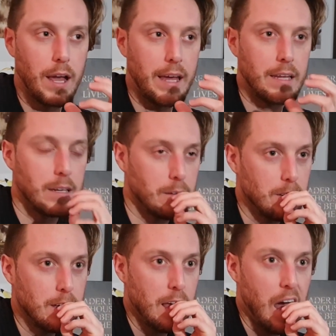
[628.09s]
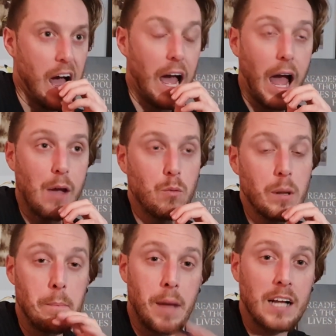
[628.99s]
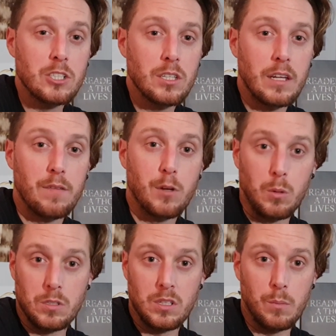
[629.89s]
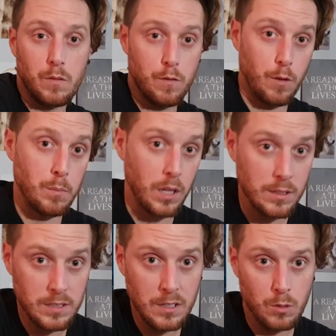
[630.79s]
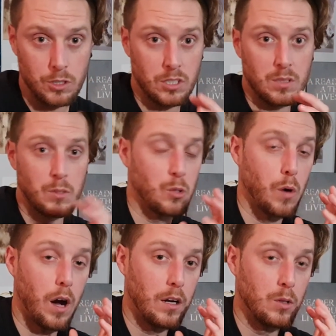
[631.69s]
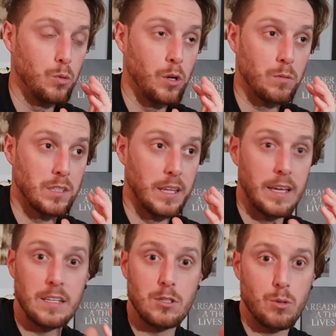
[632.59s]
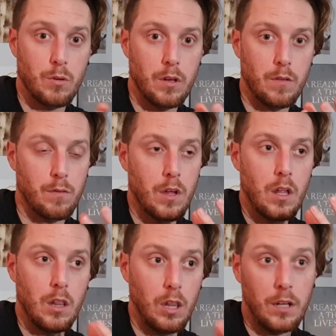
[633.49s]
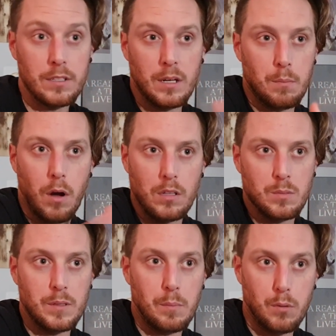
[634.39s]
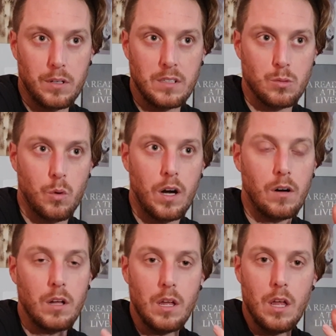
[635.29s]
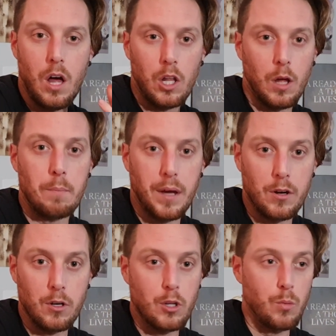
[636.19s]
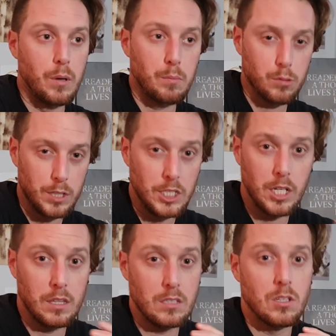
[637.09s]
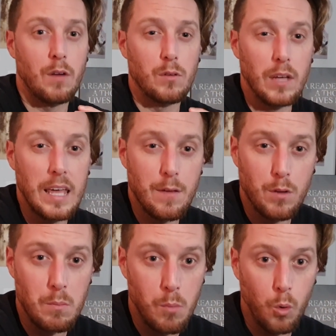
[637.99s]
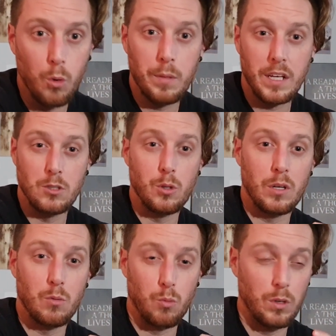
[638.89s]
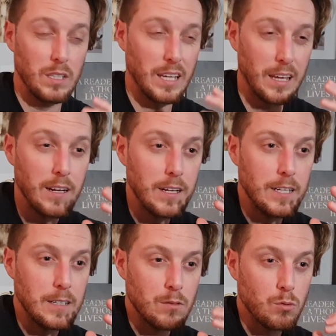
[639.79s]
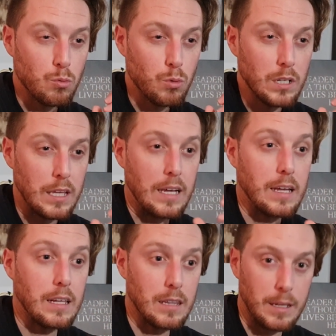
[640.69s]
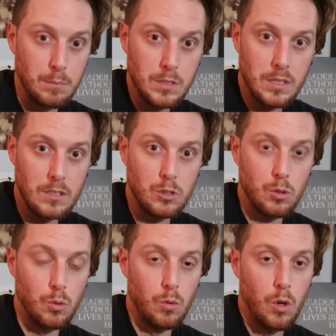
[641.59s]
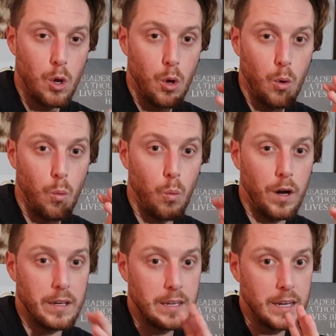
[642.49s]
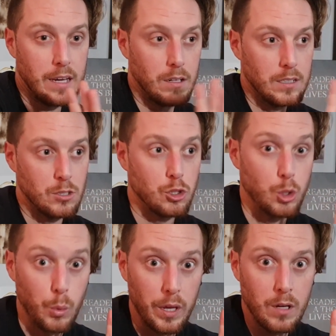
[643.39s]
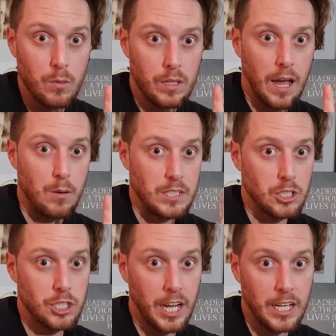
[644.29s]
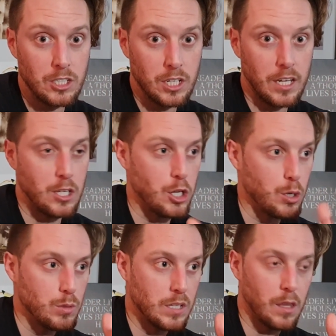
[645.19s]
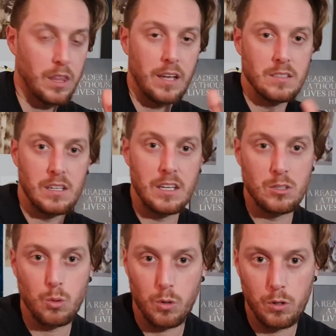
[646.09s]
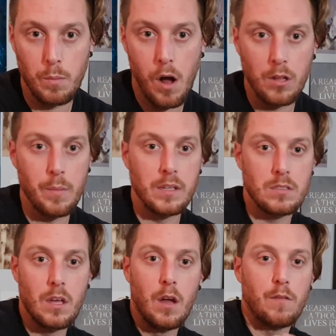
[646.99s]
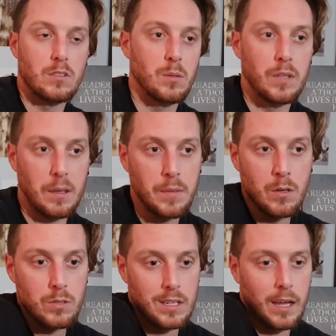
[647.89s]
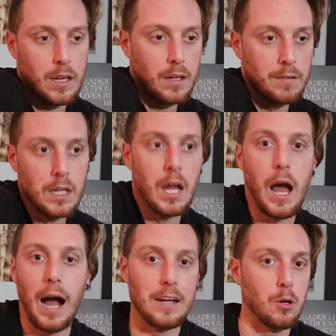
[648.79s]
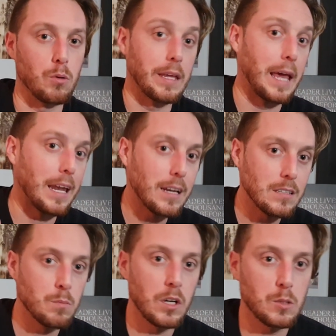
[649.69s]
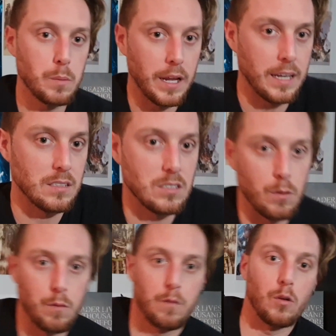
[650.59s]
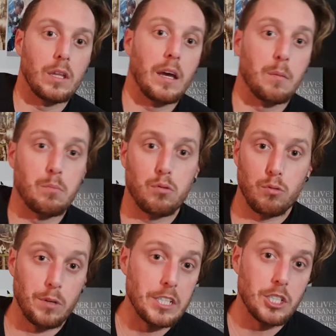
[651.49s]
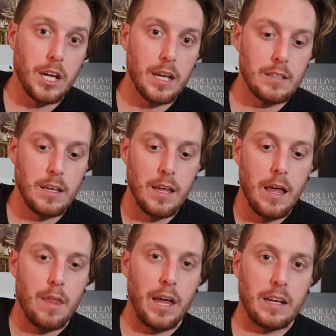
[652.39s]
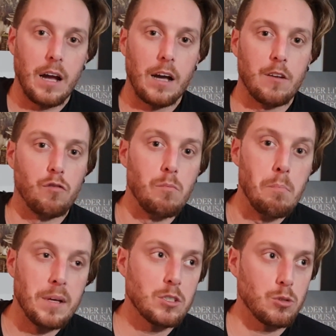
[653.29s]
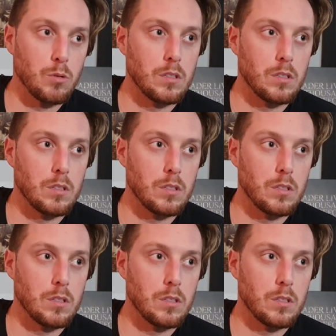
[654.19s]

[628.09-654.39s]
And I would imagine that if you were someone from London, or just someone who knows the history of London and possibly Britain as well a lot better, you would appreciate this novel even more, because you can really, really glimpse into what Neil is doing with how he's changing and using things in historical monuments. For someone like me, who's Canadian, I don't get it as much, but I can still fully appreciate that kind of mystery.